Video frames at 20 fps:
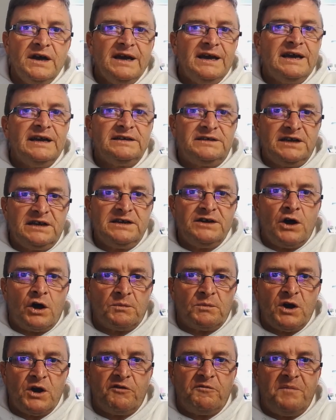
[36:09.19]
it did knock
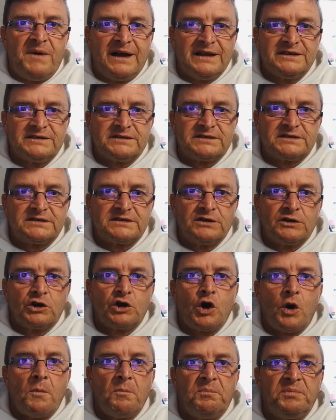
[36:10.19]
me off balance
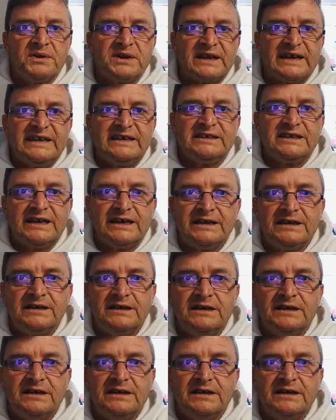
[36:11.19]
completely.